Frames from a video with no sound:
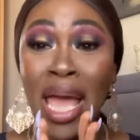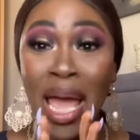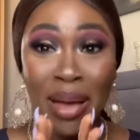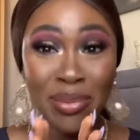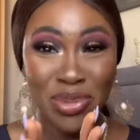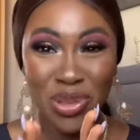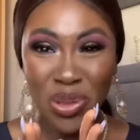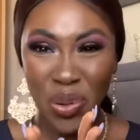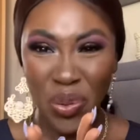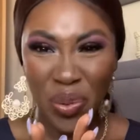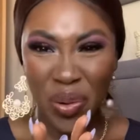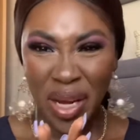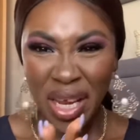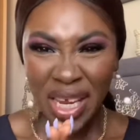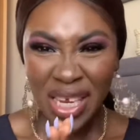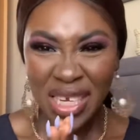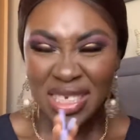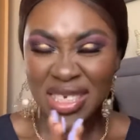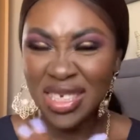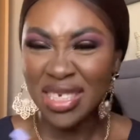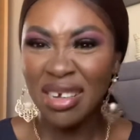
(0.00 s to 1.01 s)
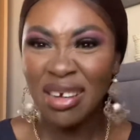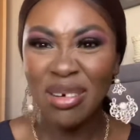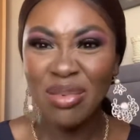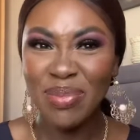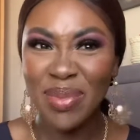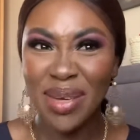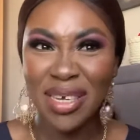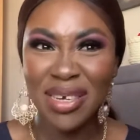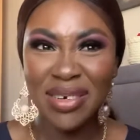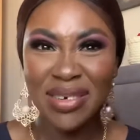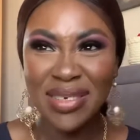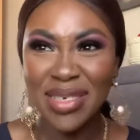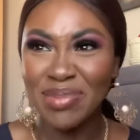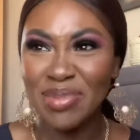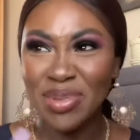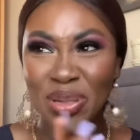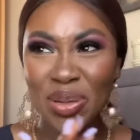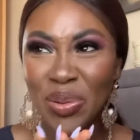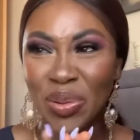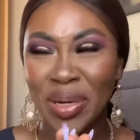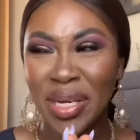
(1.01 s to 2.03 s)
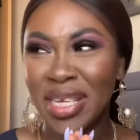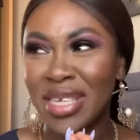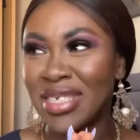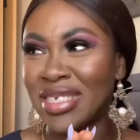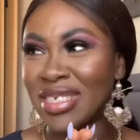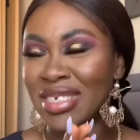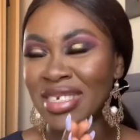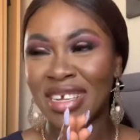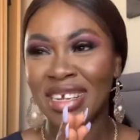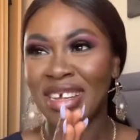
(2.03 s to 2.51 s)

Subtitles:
I'm so cringe. Oh my God, I'm so cringe.